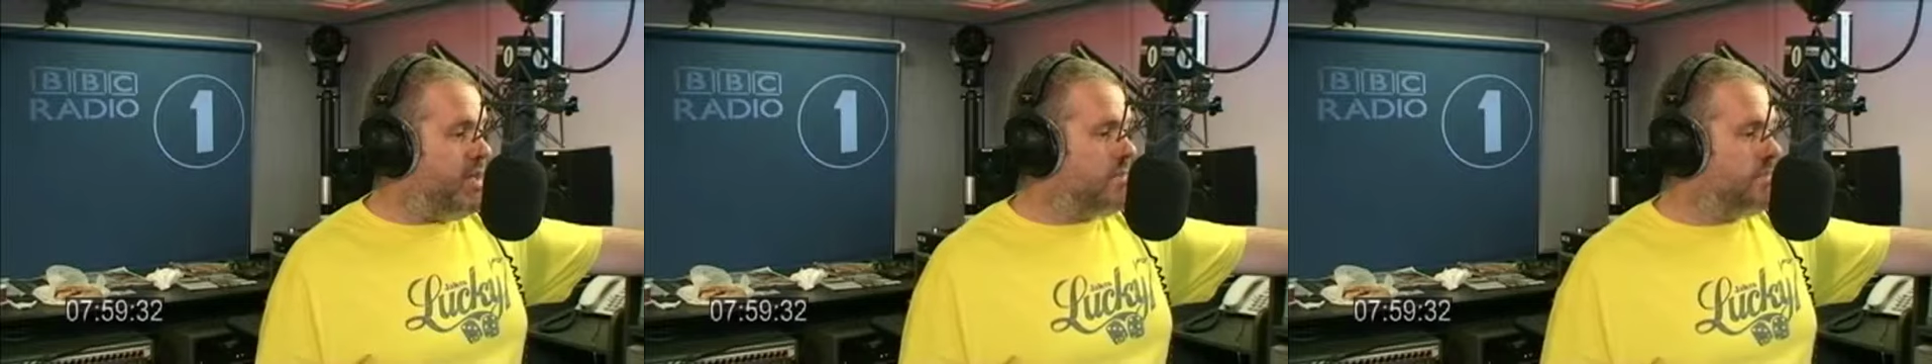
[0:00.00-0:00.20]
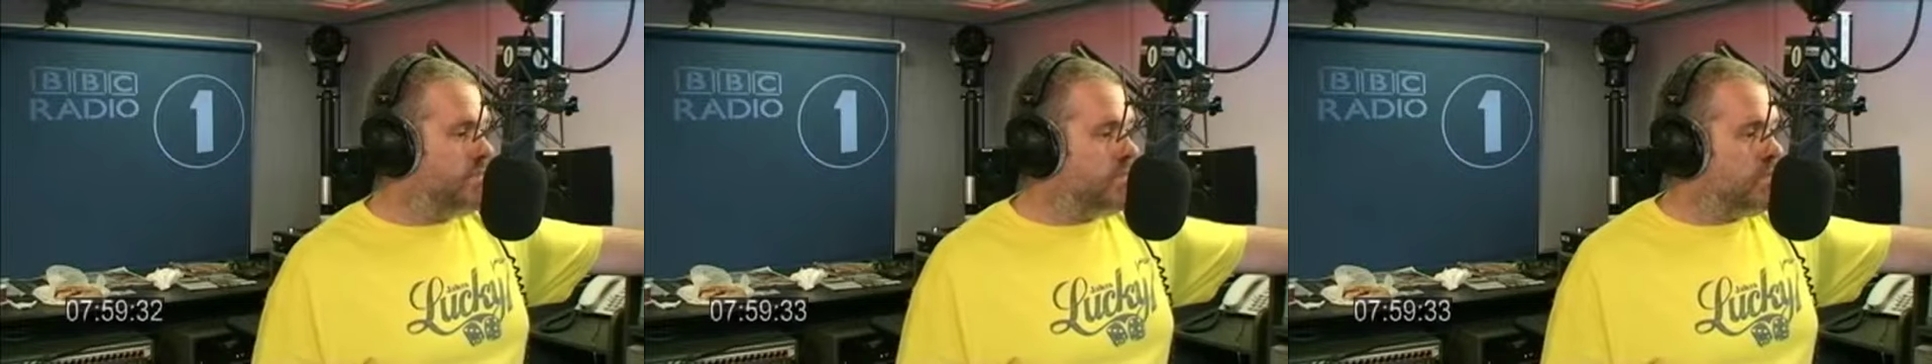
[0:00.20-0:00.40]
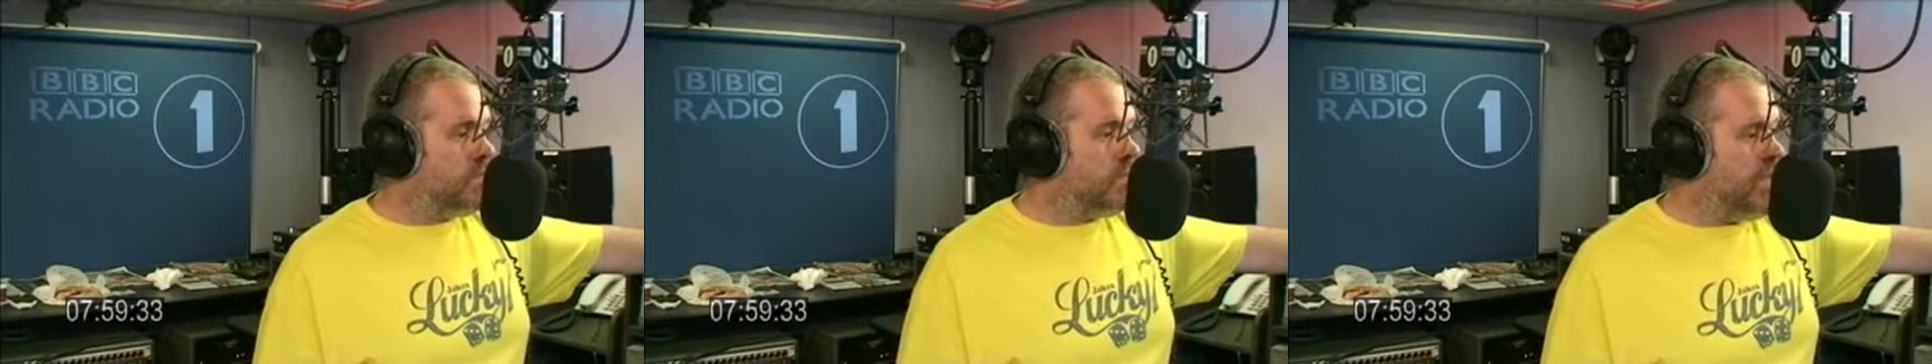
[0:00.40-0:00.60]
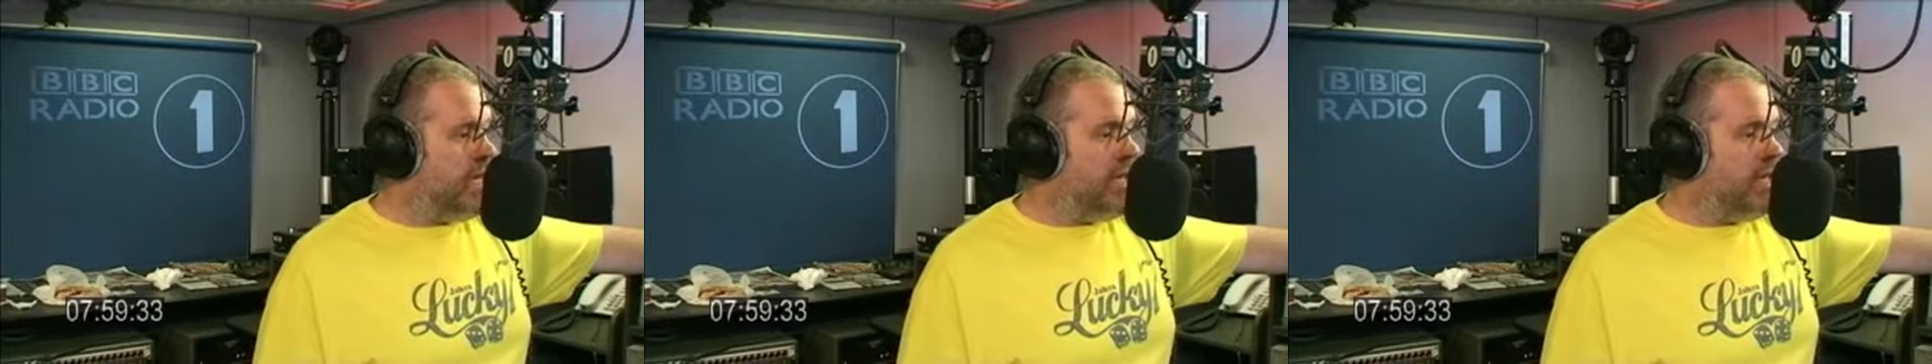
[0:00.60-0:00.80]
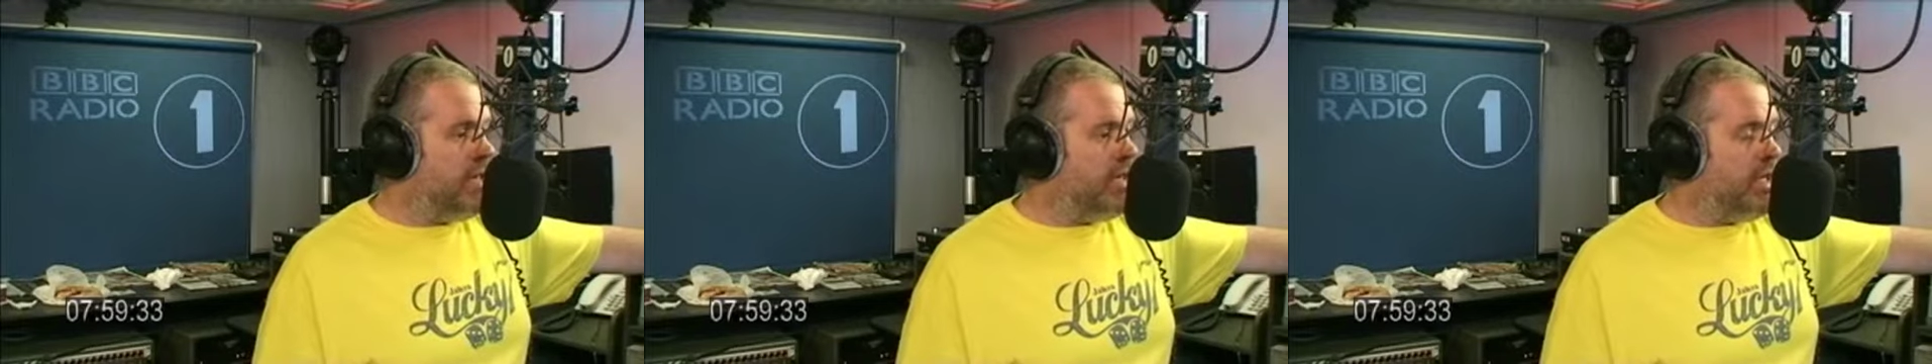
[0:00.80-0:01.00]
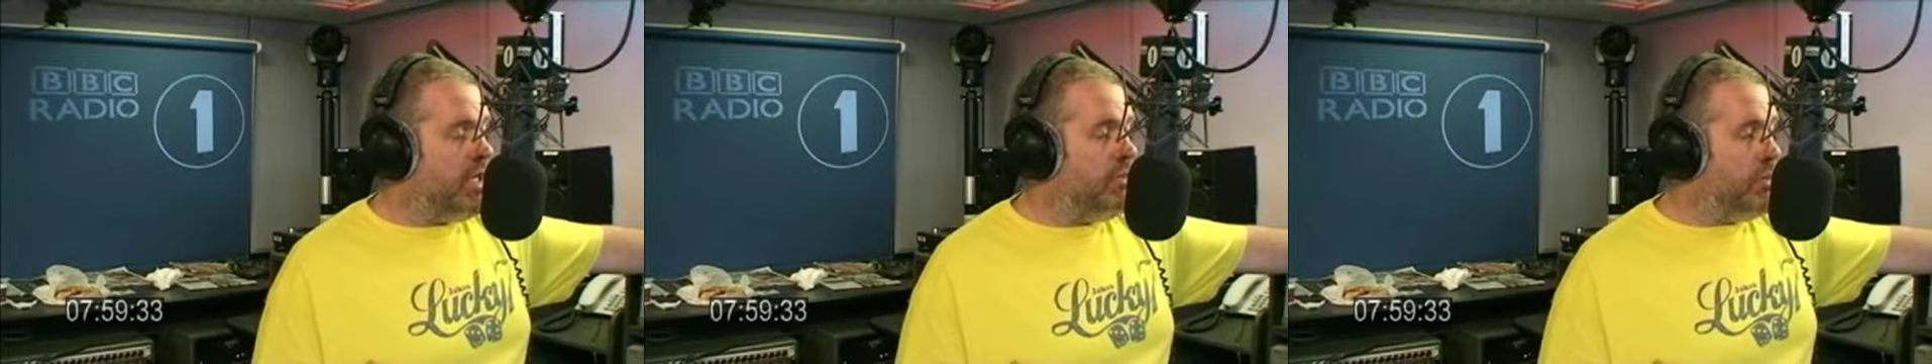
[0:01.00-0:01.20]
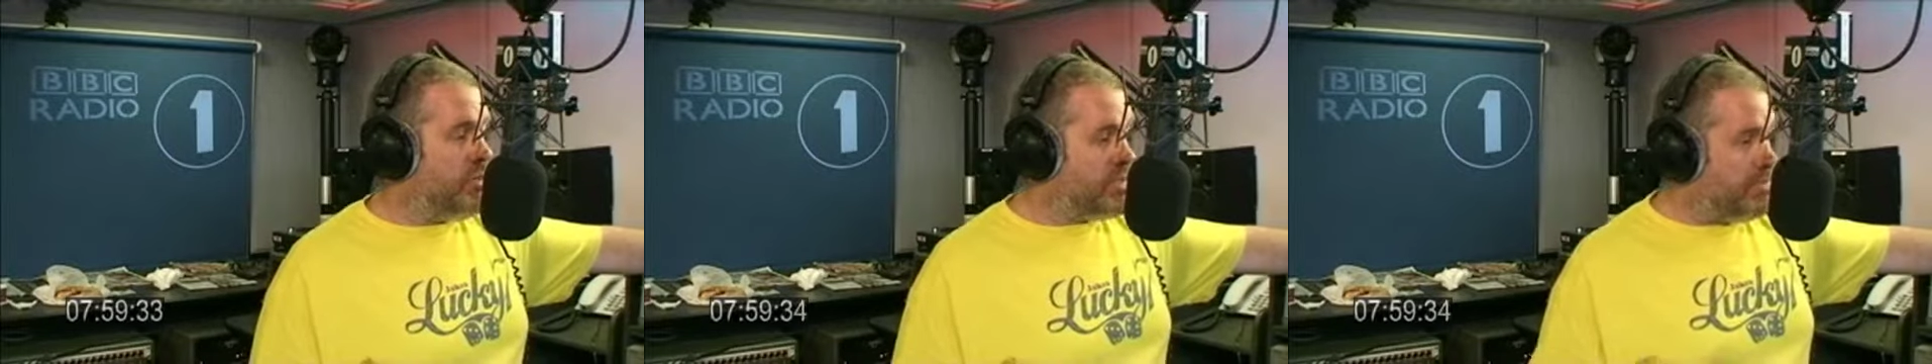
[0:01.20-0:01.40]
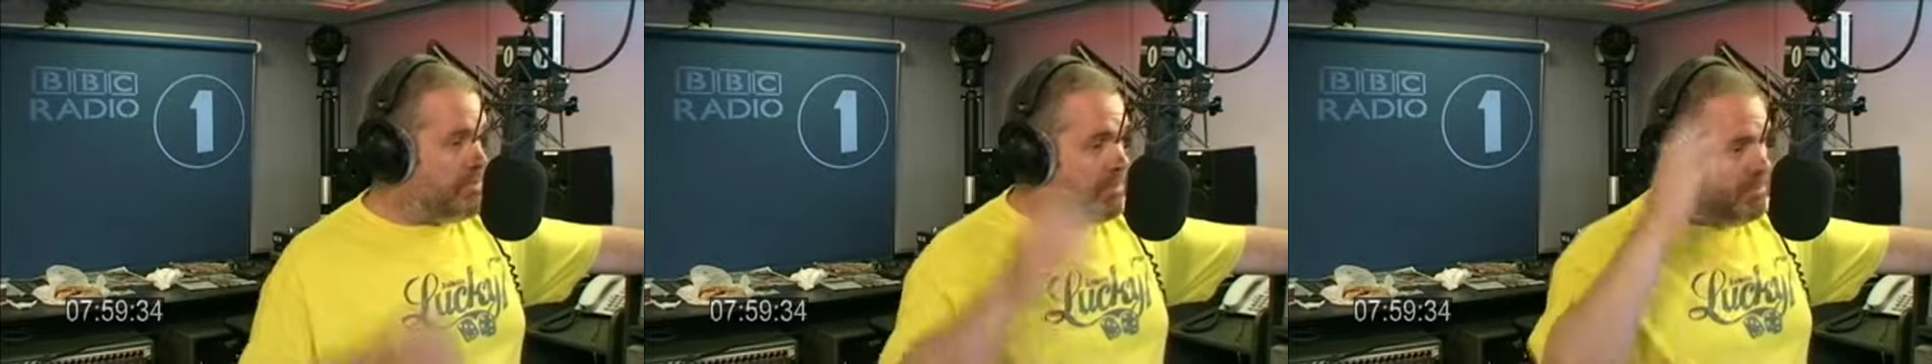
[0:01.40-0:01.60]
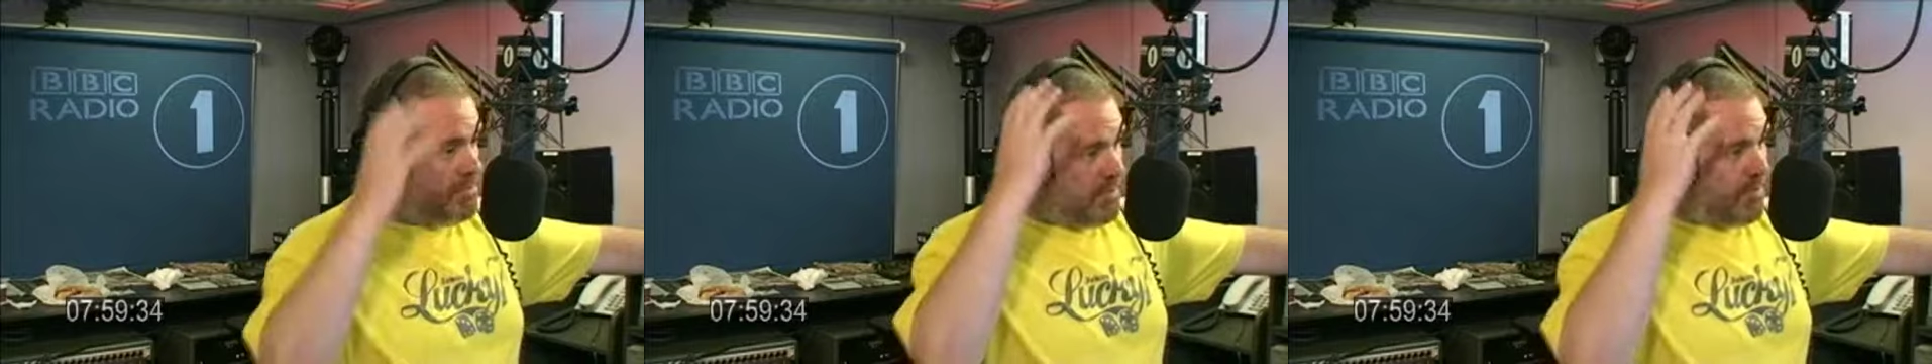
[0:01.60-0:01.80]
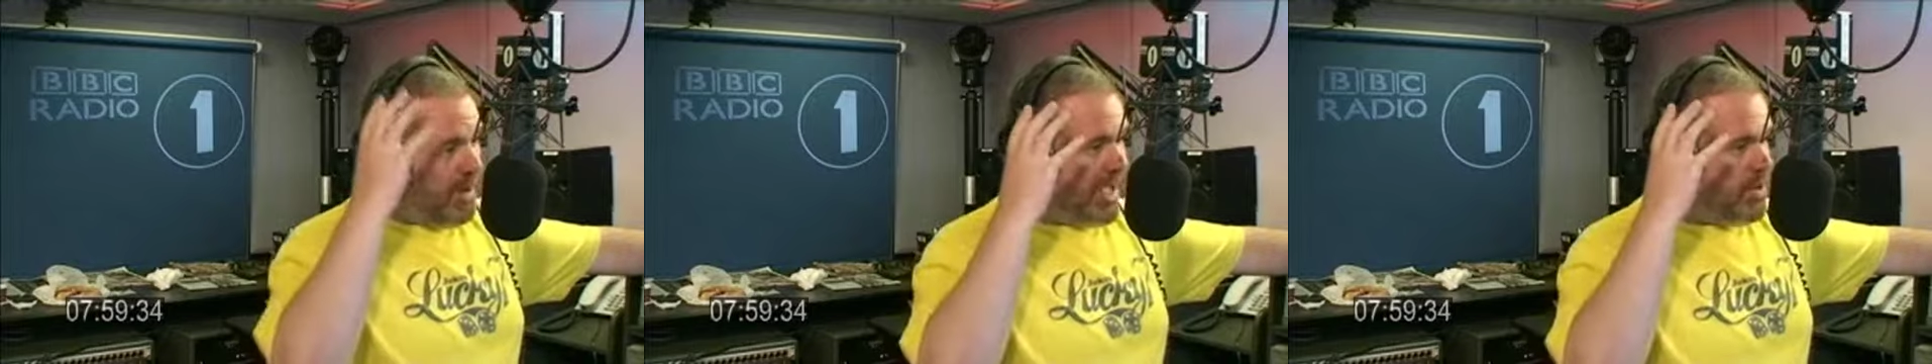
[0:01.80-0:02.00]
hair. Right. And uh, he puts the, the,
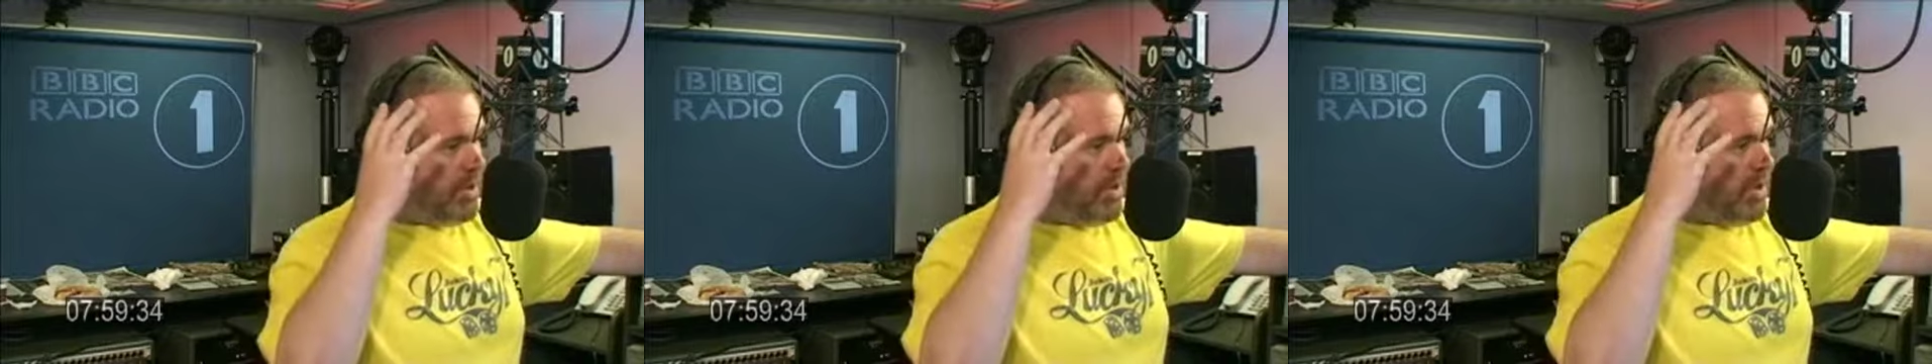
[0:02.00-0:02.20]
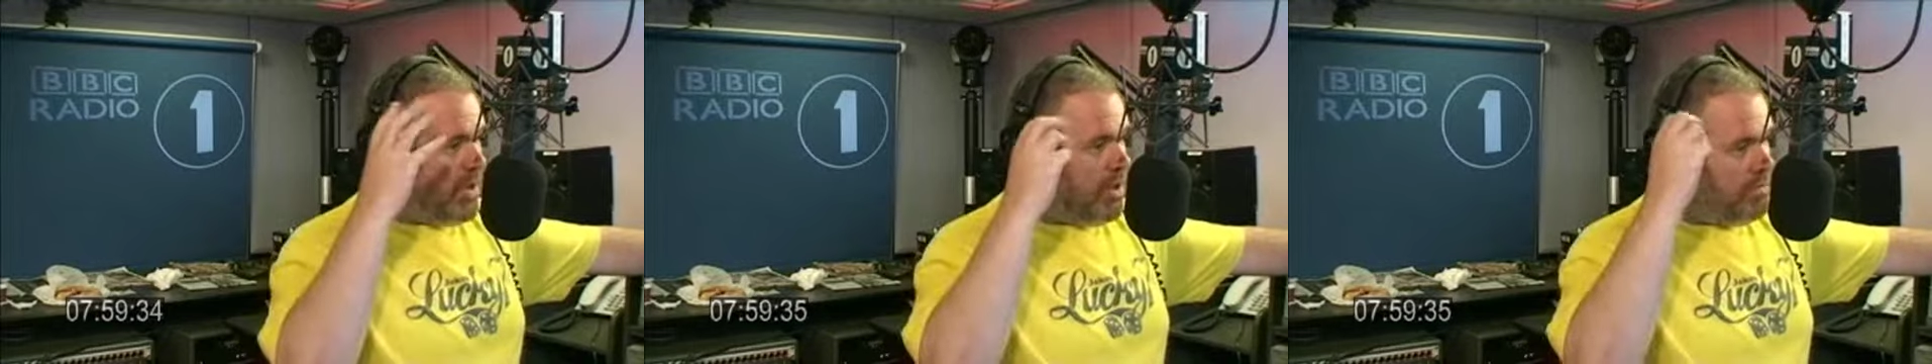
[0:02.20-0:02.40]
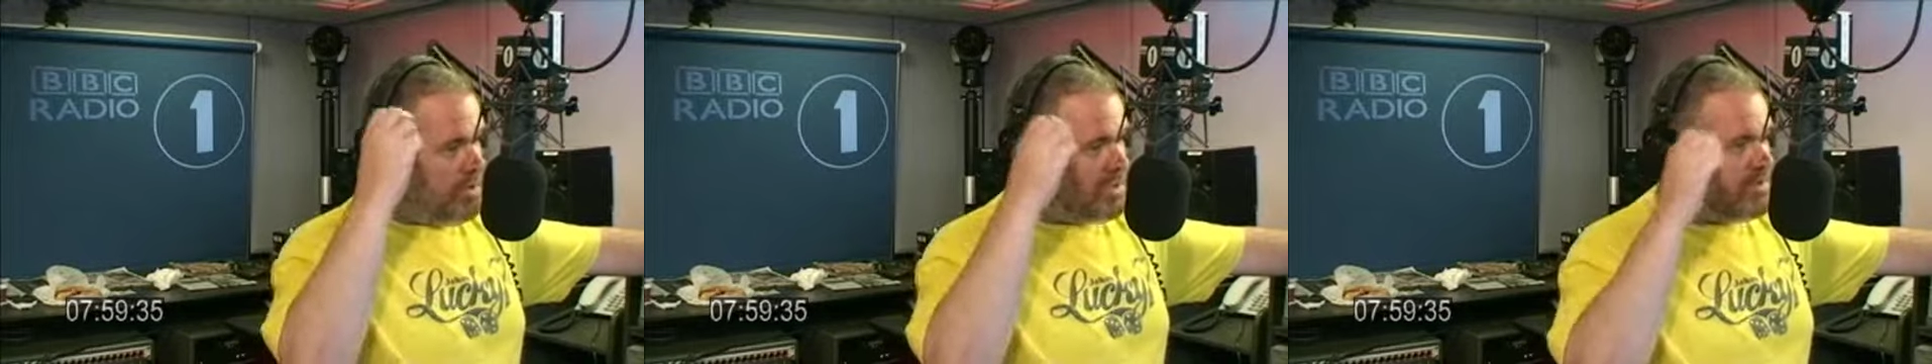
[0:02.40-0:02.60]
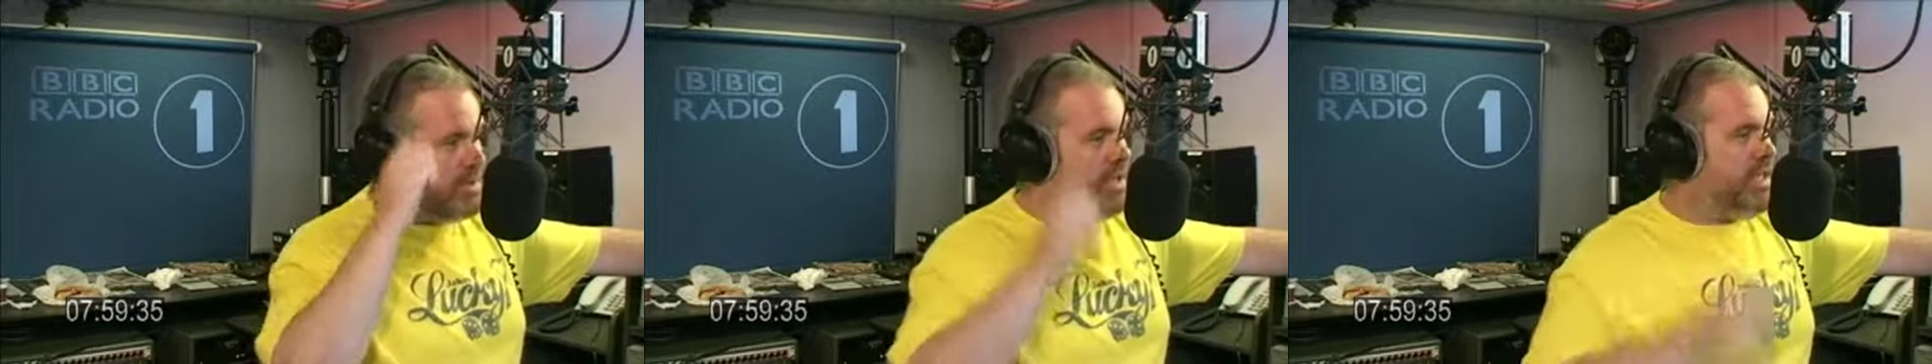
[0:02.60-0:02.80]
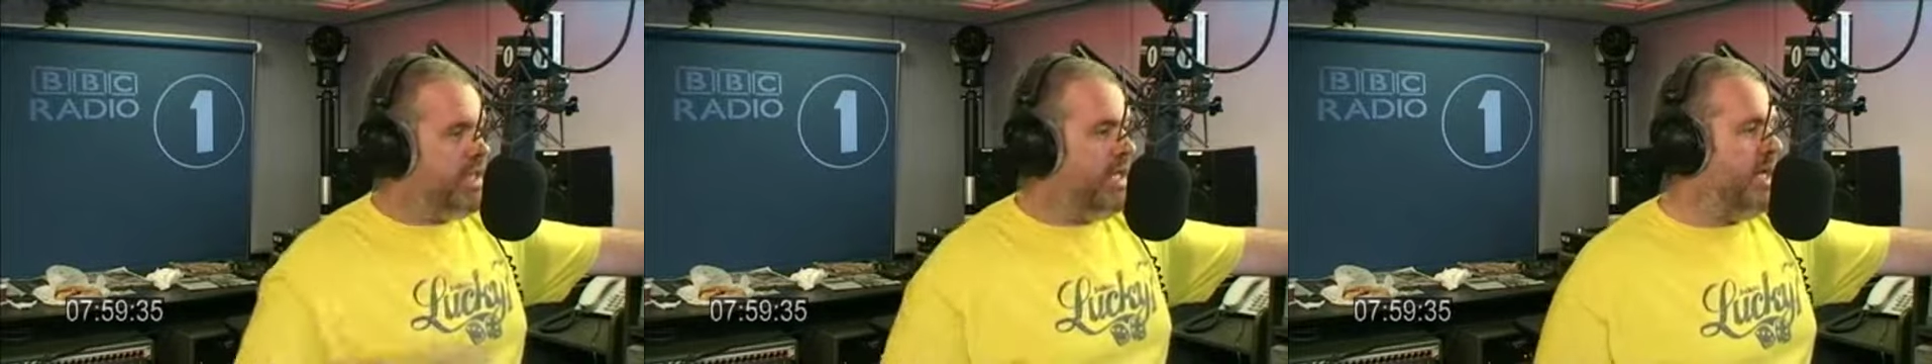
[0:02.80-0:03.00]
the, black wig on with the spiky mm.